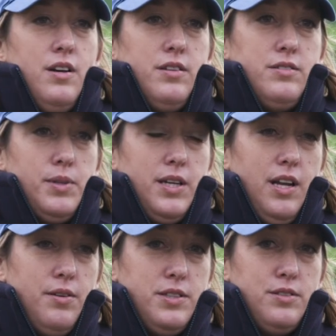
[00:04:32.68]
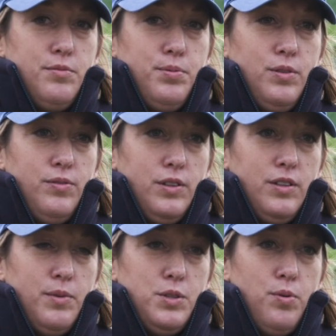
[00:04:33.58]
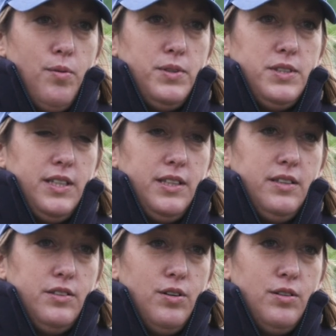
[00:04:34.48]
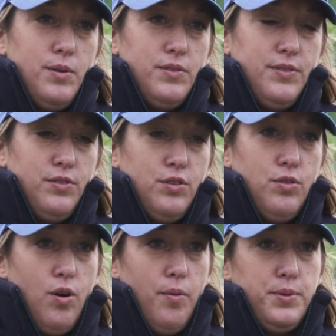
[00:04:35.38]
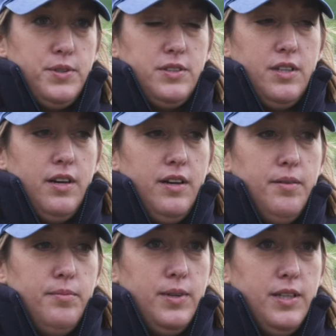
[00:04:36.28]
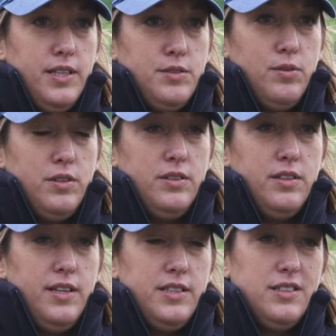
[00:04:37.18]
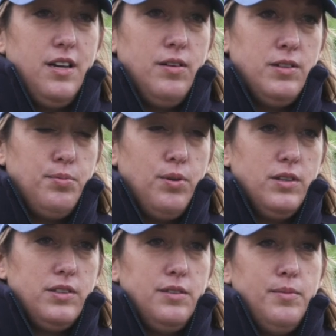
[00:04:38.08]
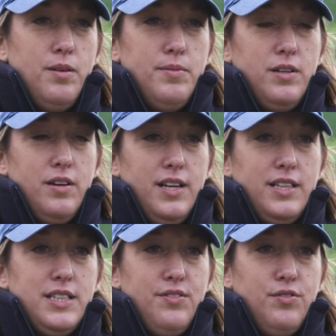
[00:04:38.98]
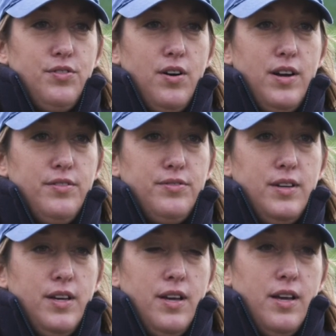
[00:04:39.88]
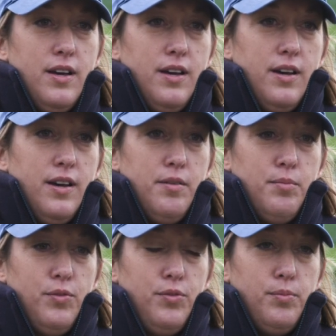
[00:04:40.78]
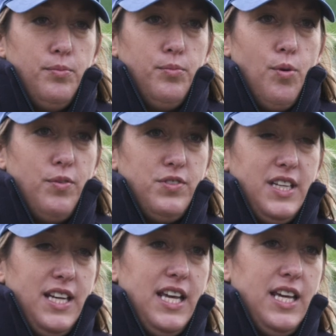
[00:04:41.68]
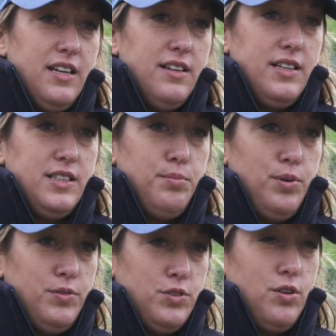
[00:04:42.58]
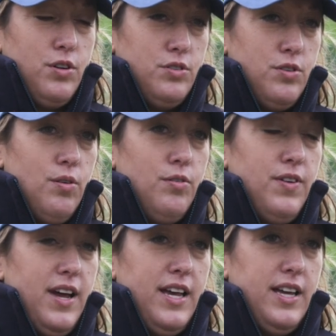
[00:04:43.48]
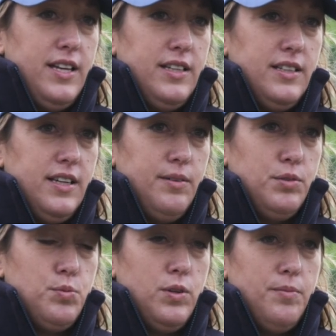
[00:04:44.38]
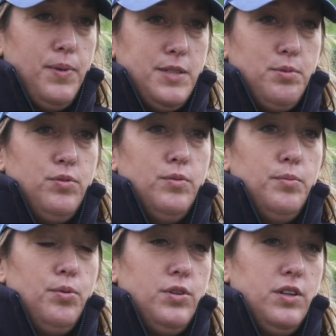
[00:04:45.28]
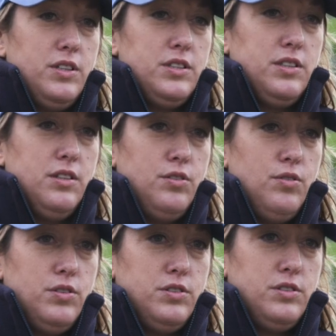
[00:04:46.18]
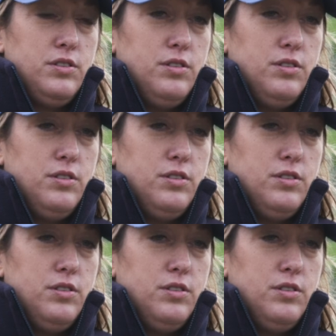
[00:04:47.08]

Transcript: some of the closest to approval and the most promising, and tried the different crops. Um, and there's one, it's a coded product at the moment, nine eight seven five. Um, but from what we've seen here, it improves the control of fat hen. It was one of the best performing products across